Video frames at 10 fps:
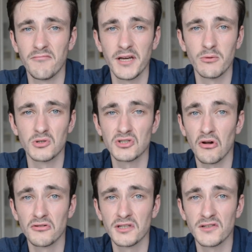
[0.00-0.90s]
They were
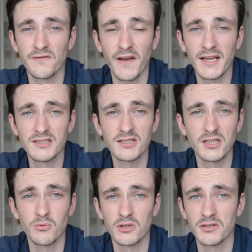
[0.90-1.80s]
solid in defence,
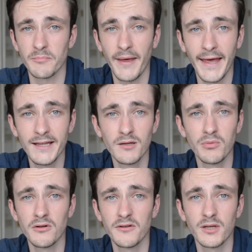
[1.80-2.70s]
they were
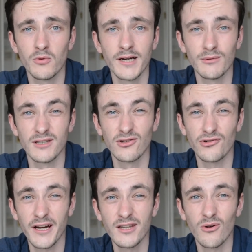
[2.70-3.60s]
dependable, they were able to
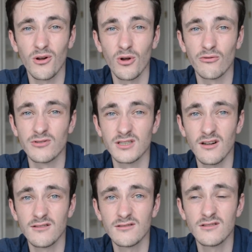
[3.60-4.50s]
grind out a lot of
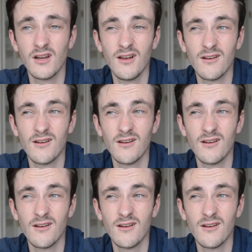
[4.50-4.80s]
results,